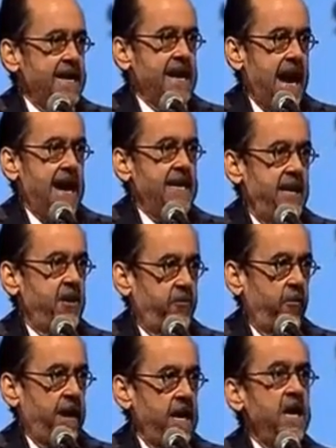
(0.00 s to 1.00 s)

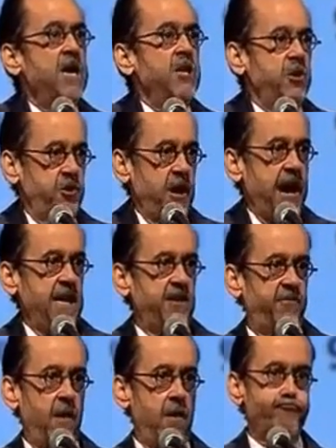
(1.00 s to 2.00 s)
93,
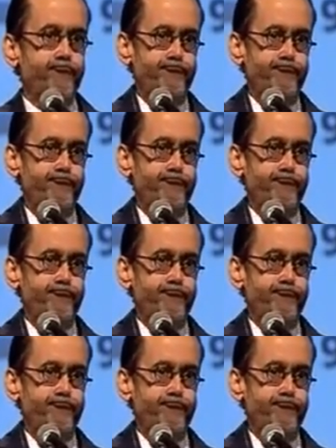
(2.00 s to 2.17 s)
Shanksville,